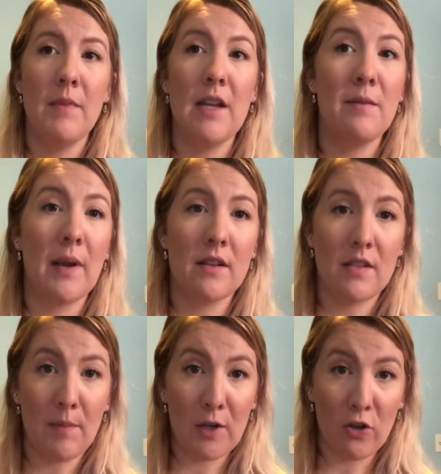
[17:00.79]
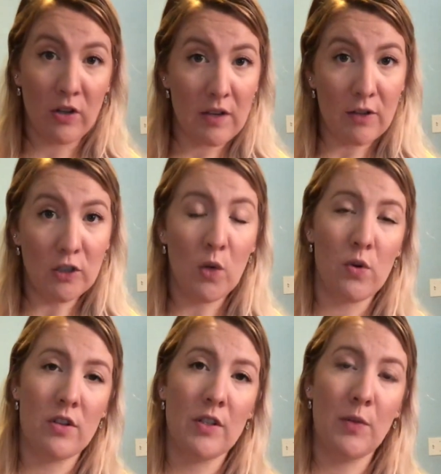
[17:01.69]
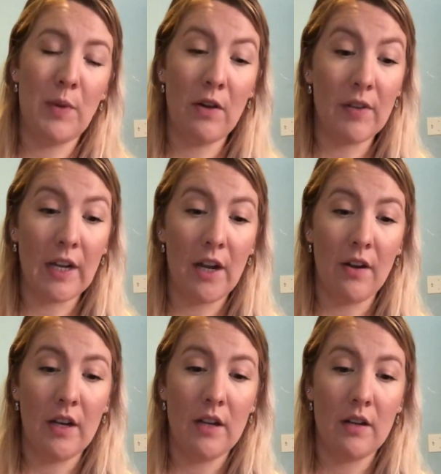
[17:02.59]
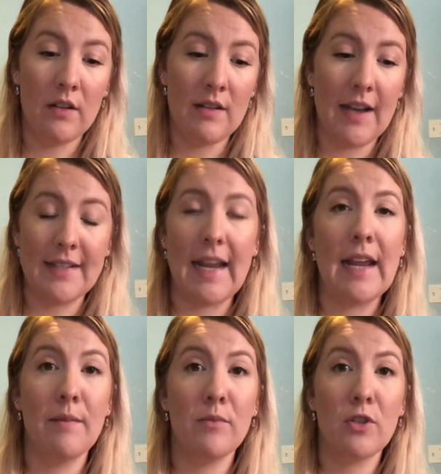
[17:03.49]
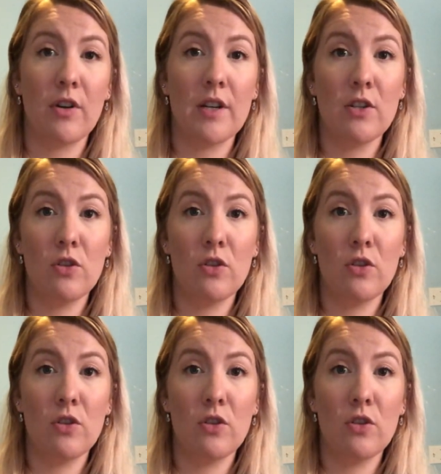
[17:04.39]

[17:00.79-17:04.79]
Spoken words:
in my stomach, or even lower into the pelvic area, as I am starting